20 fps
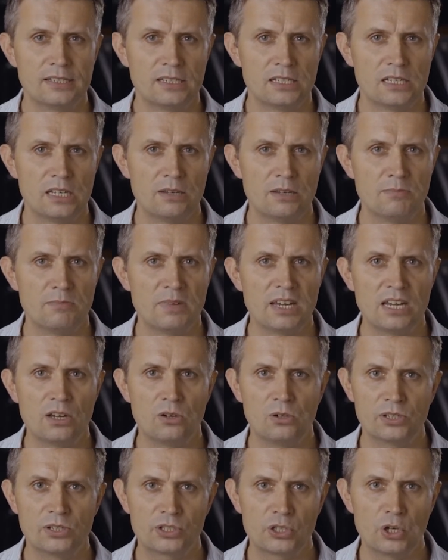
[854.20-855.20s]
It may
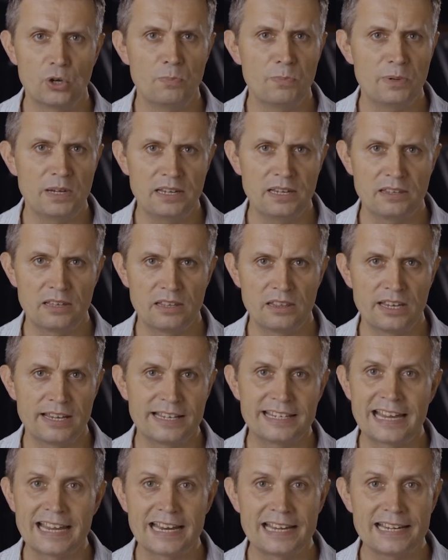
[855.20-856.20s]
also be that the
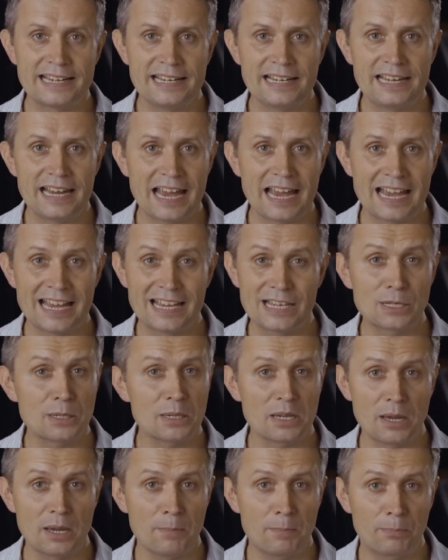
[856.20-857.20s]
attendee has
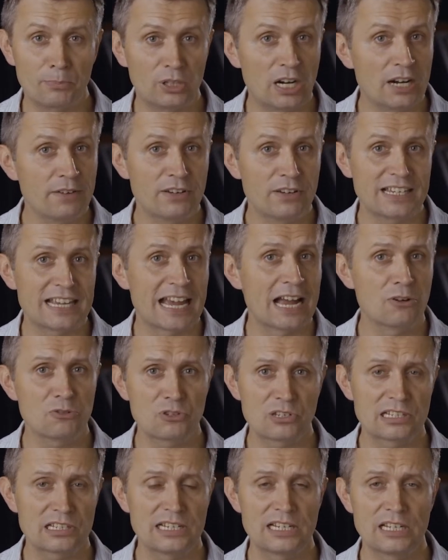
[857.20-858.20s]
a private
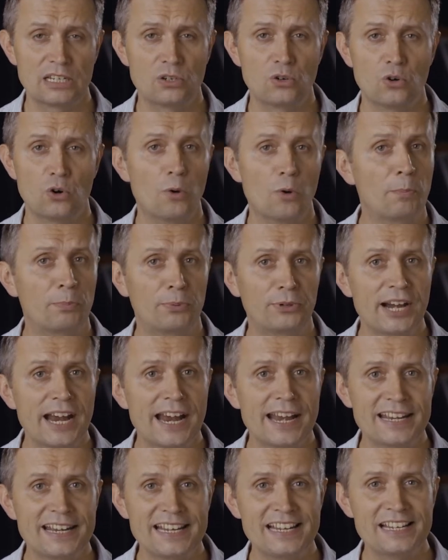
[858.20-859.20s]
counseling or prayer
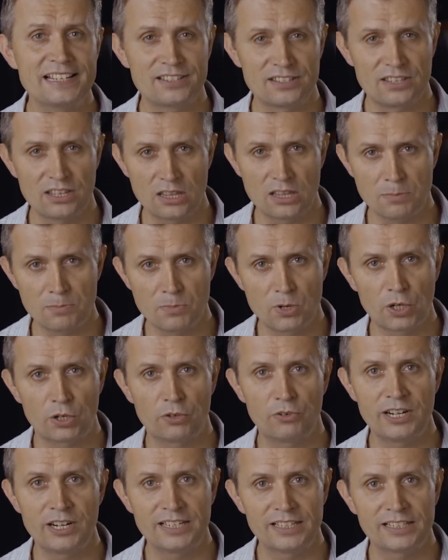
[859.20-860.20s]
needs that the
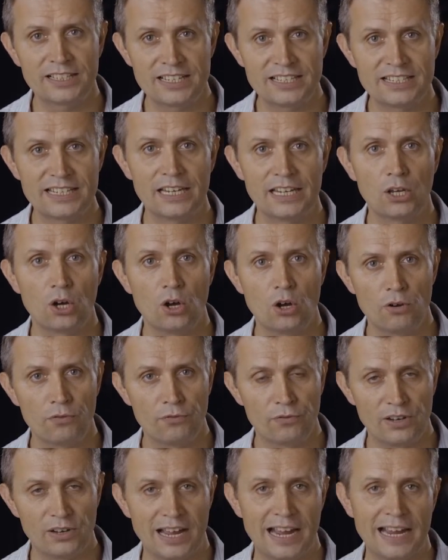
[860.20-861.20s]
moderator can take
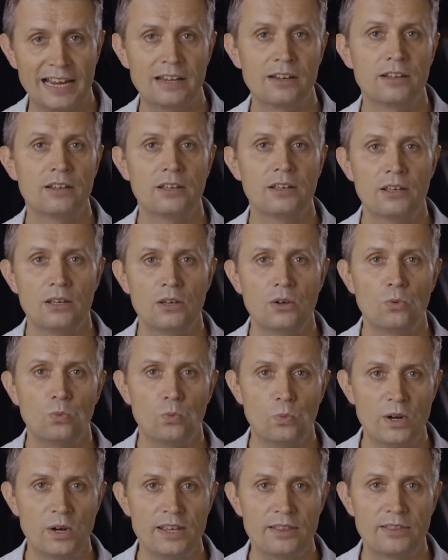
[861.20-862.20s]
offline
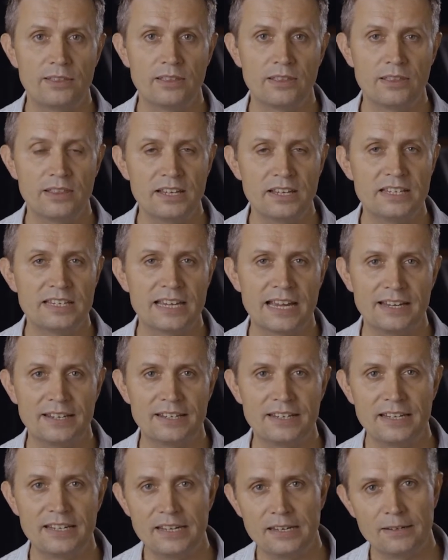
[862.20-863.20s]
with the
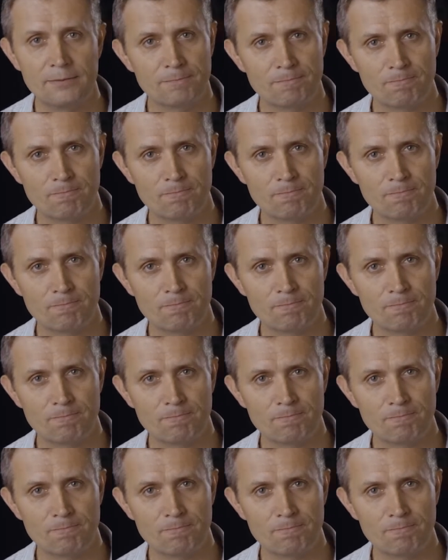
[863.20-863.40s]
attendee.